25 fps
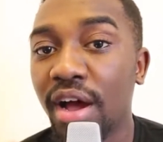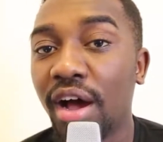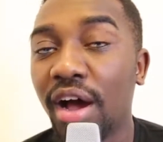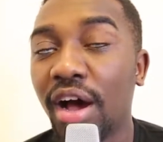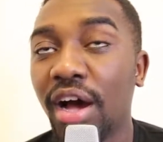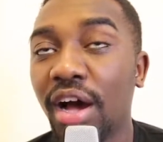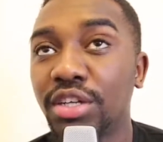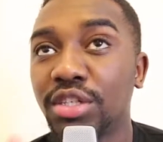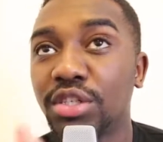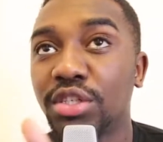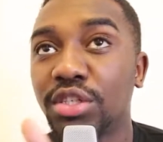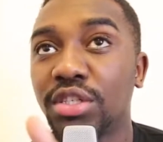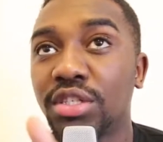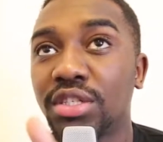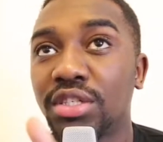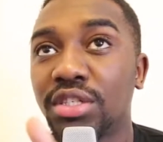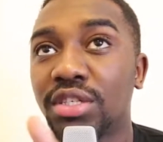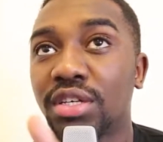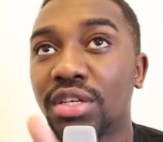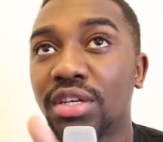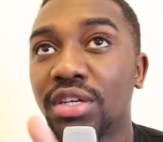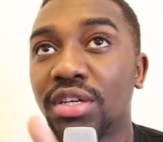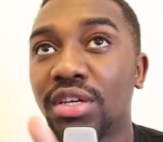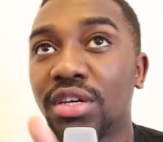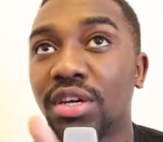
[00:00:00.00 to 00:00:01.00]
has
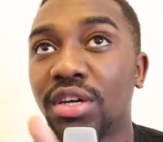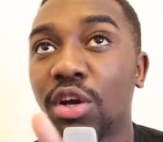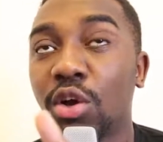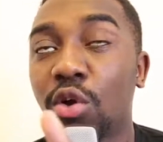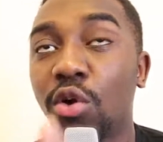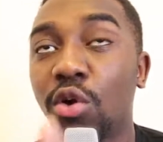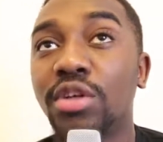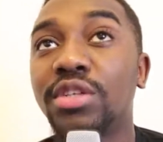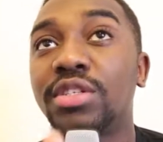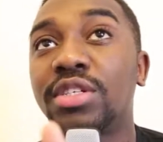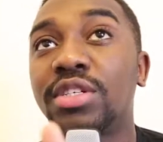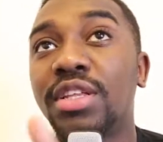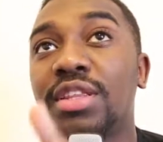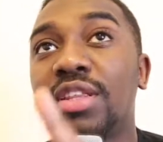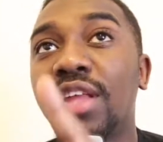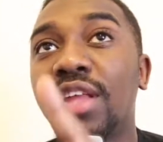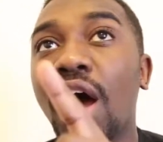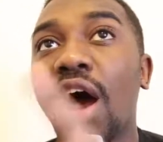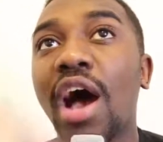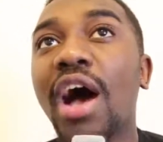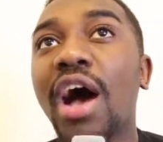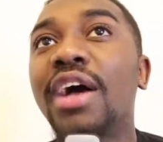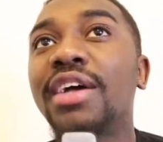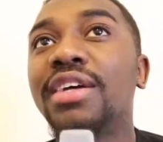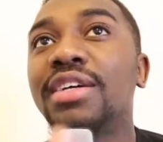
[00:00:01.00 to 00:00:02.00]
gotten the
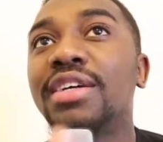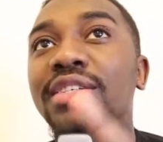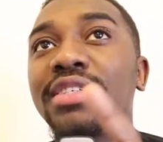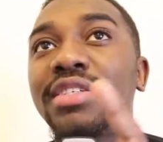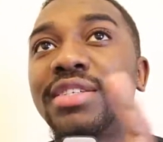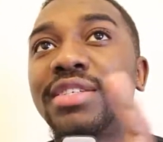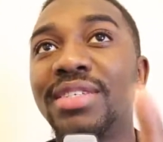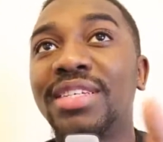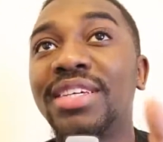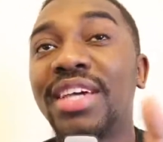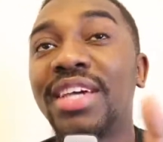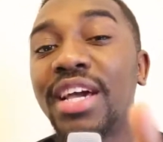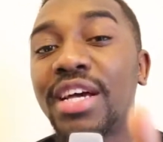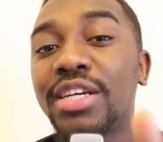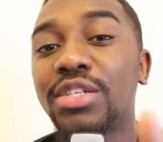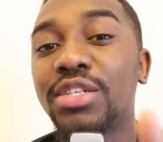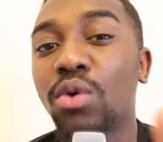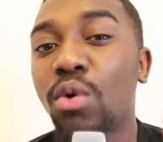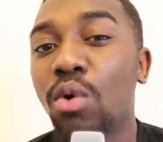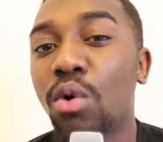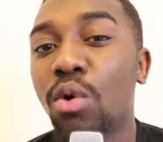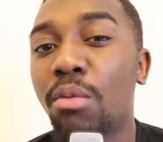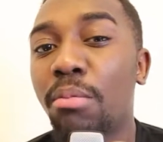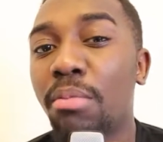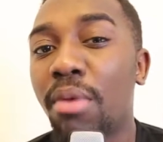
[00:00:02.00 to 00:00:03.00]
highest DxO